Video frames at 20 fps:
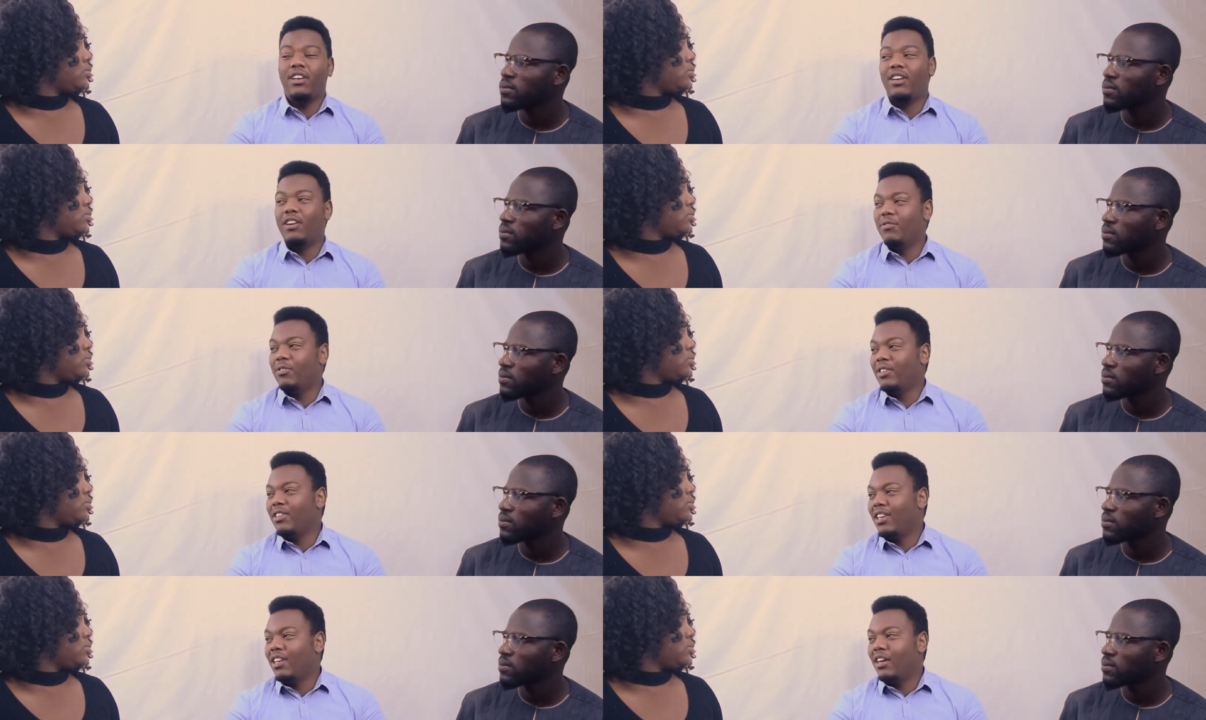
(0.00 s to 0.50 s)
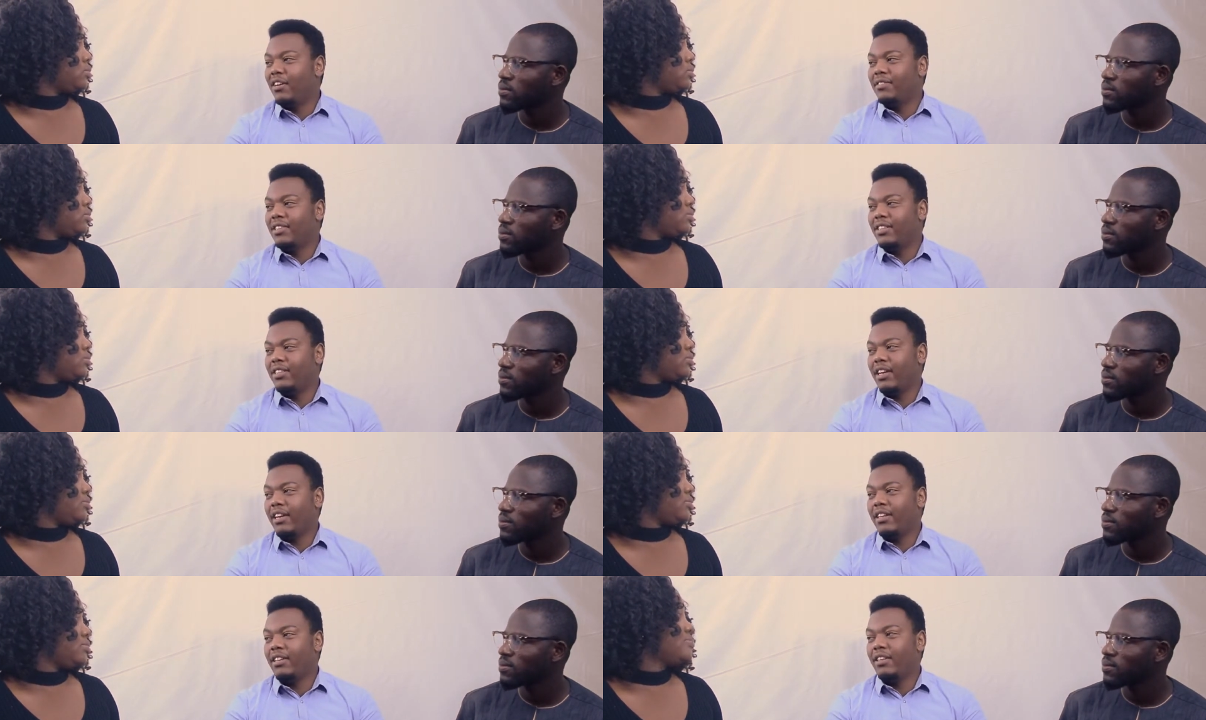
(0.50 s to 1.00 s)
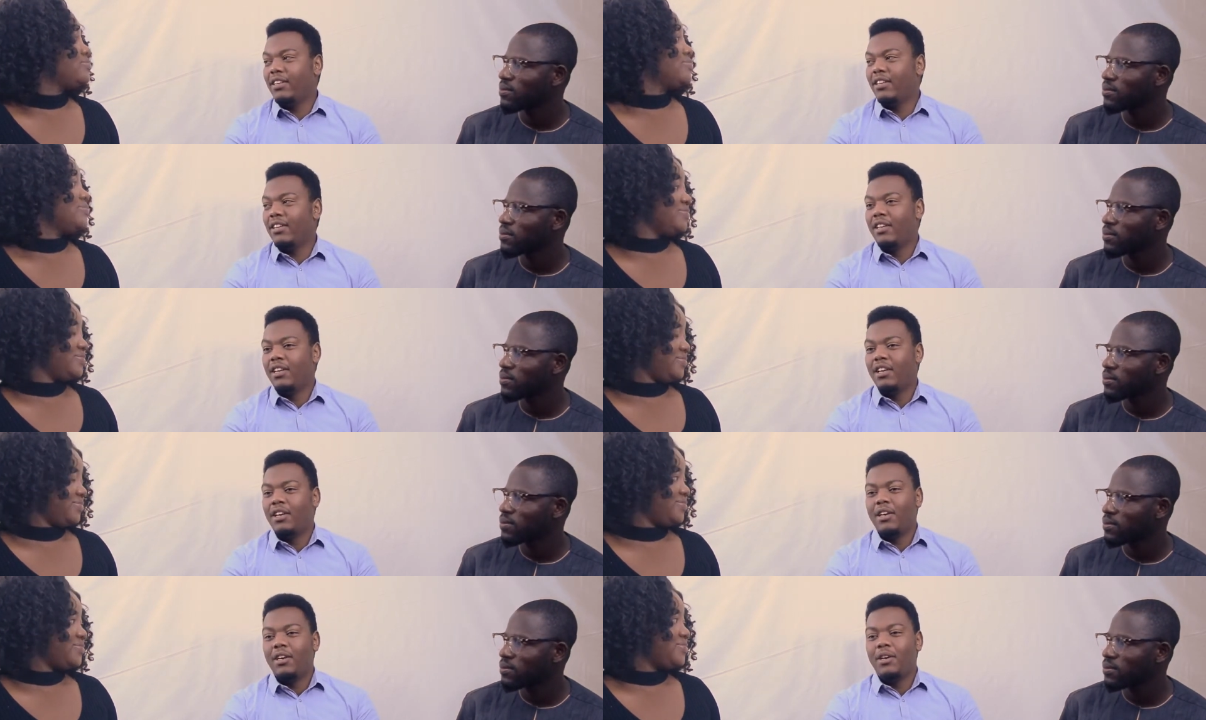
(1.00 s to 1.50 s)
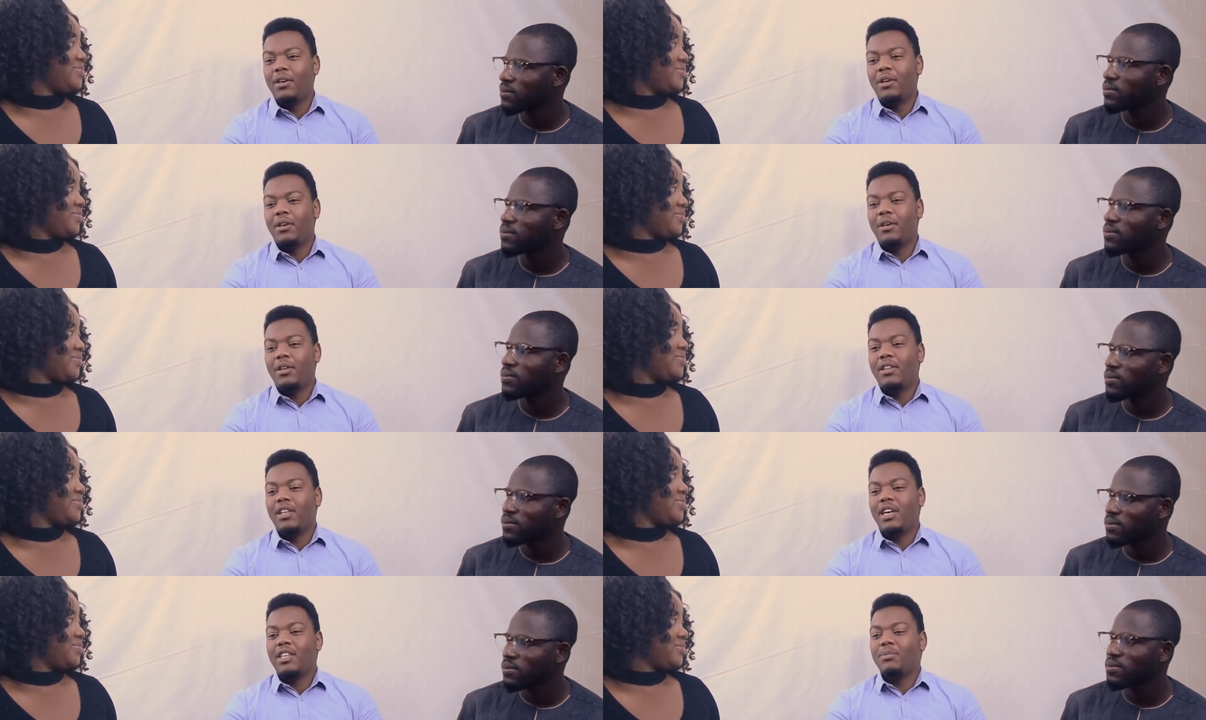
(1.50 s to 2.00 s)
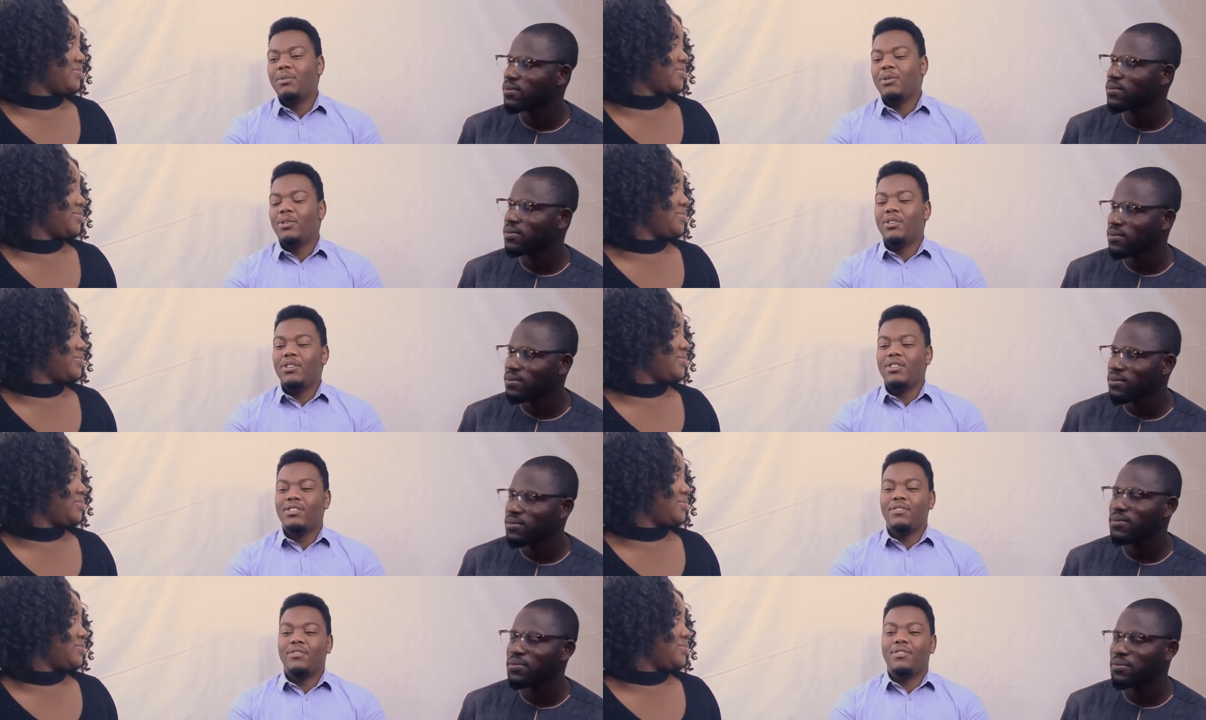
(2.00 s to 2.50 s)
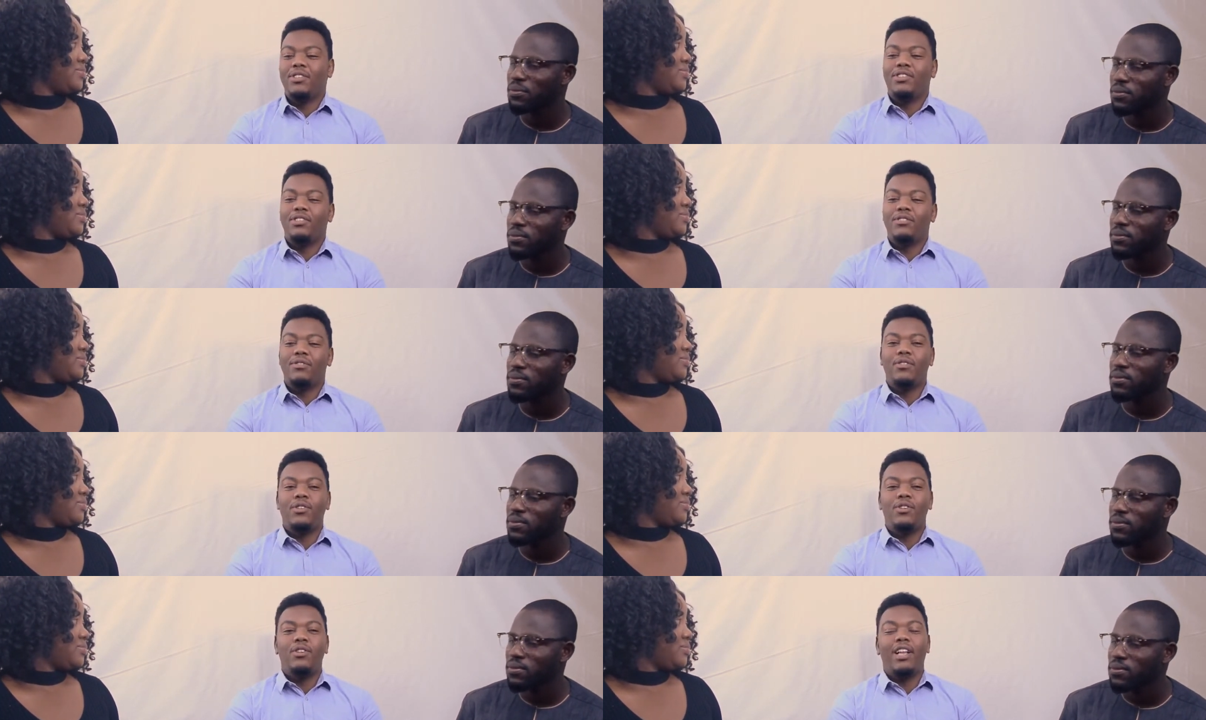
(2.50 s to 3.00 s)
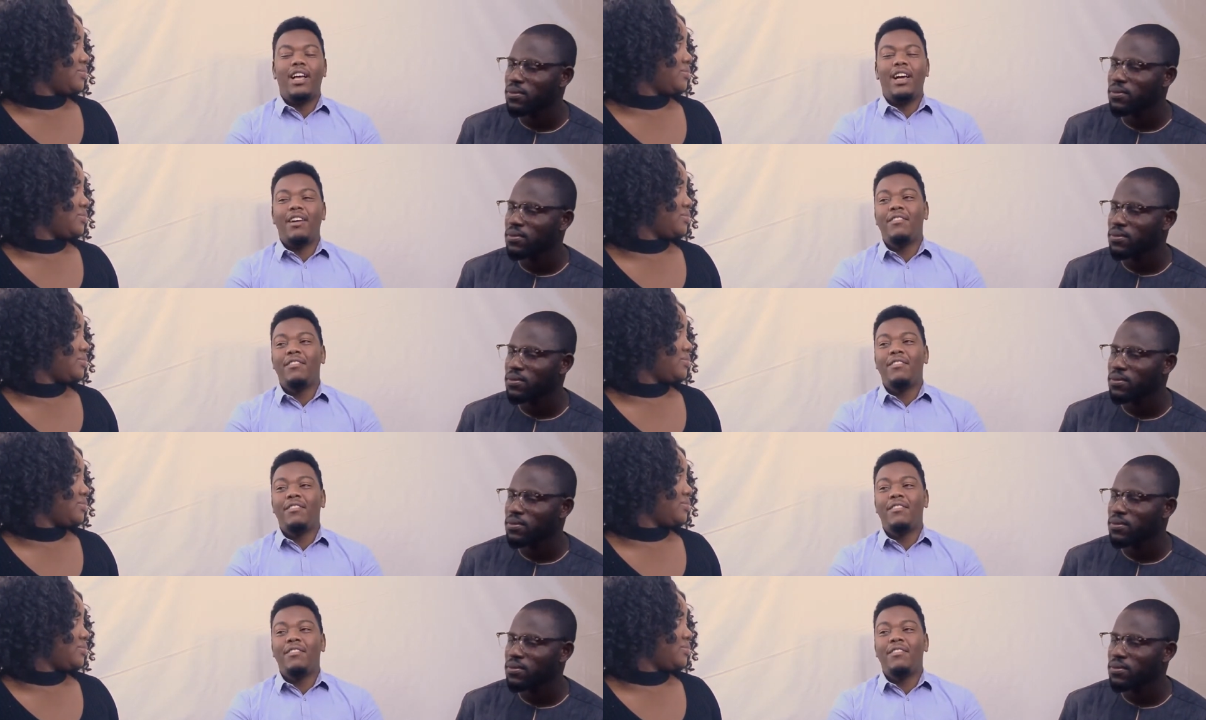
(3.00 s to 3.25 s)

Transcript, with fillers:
Speaker 1: fall in love with the lifestyle. That's because, first of